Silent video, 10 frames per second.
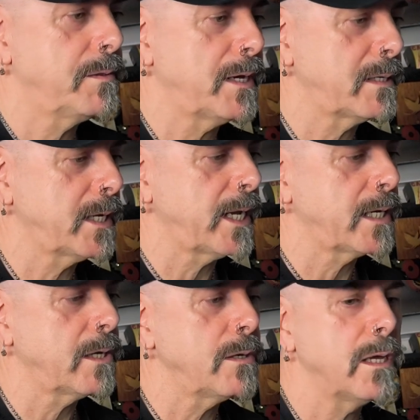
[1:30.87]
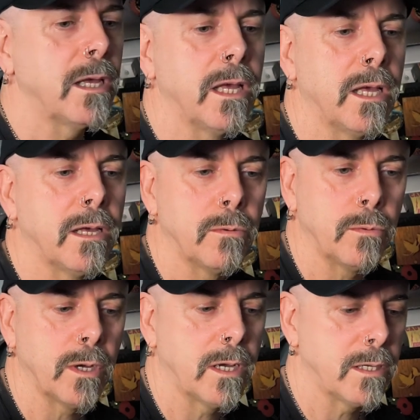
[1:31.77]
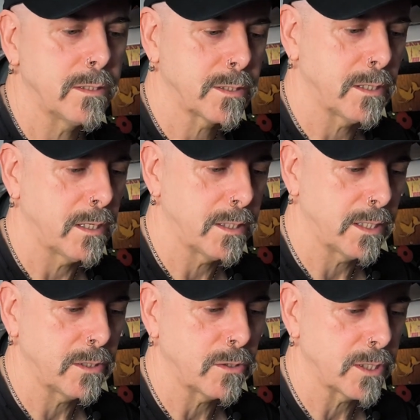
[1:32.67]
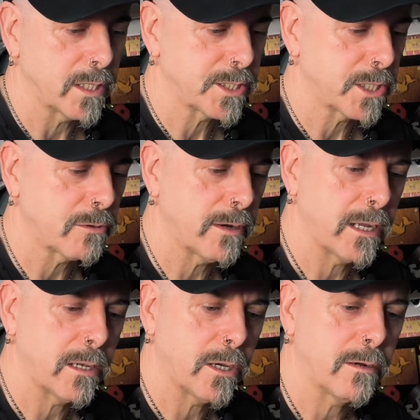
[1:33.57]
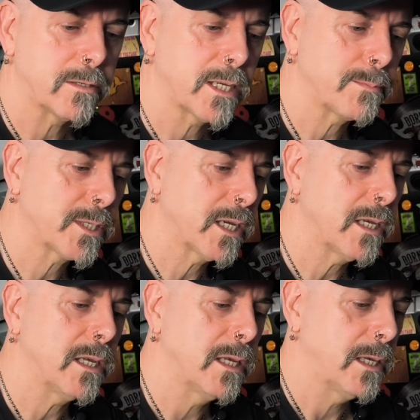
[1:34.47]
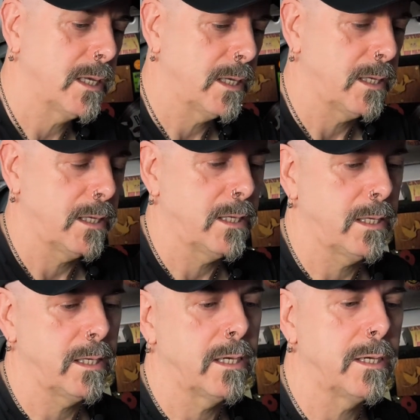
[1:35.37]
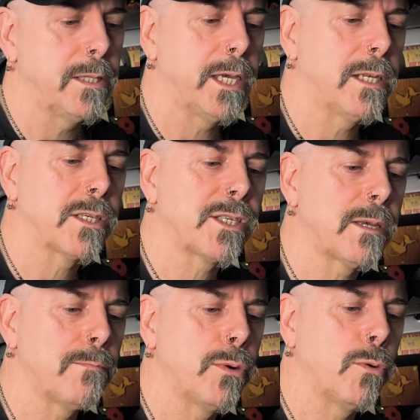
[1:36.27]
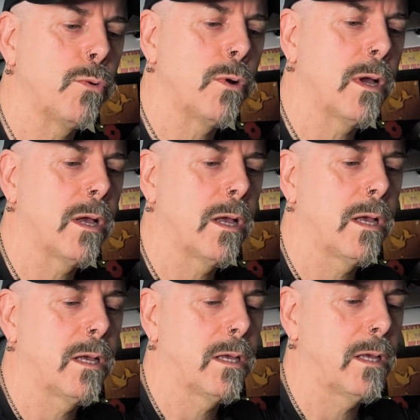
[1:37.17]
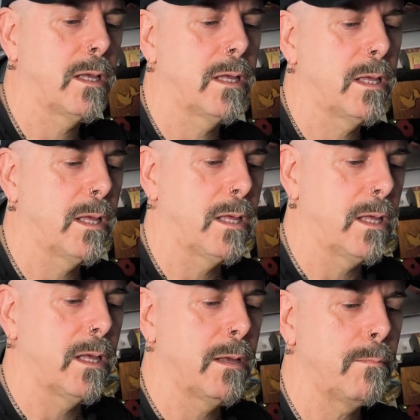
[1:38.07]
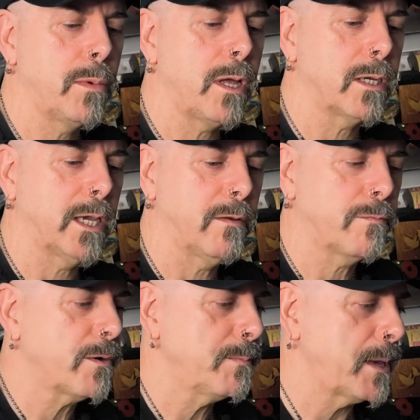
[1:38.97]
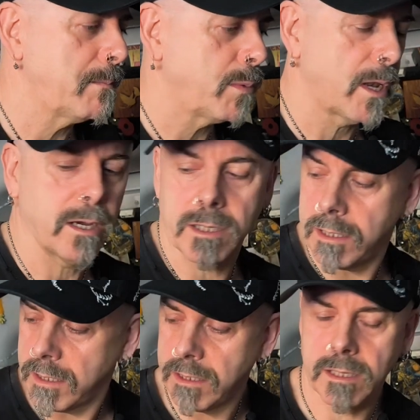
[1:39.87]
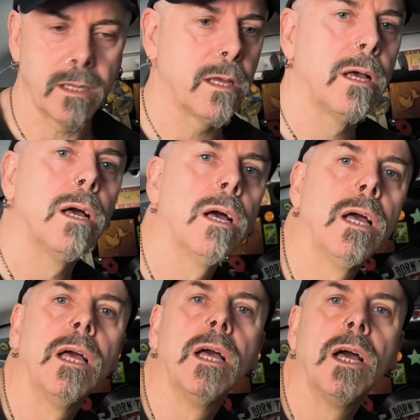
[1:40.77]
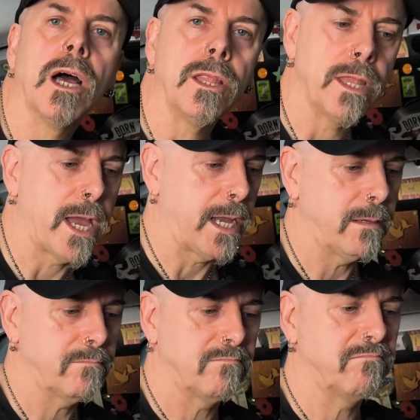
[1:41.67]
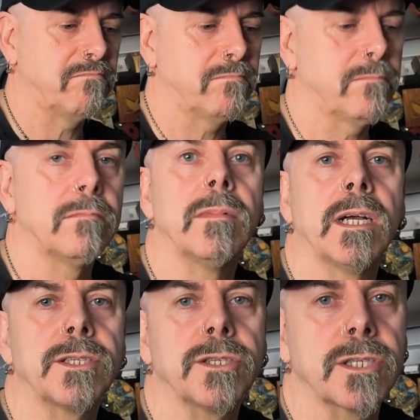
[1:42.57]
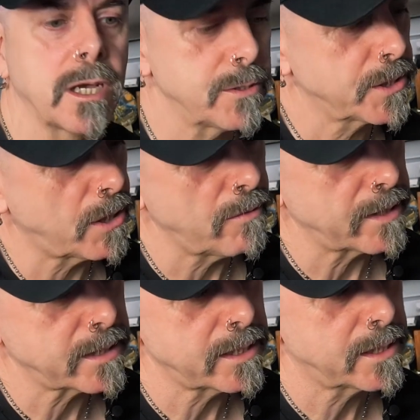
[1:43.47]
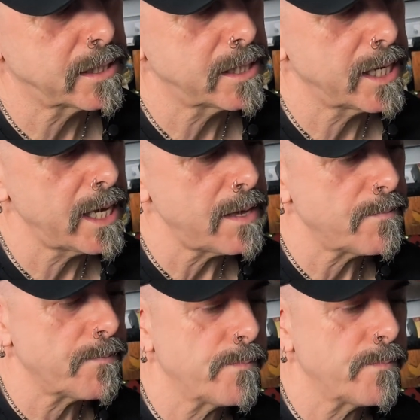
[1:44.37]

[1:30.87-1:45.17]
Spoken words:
fandango, and then you got your cigarette lighter adapter, and then a simple plug-in 3-pin plug, and that just goes direct into there.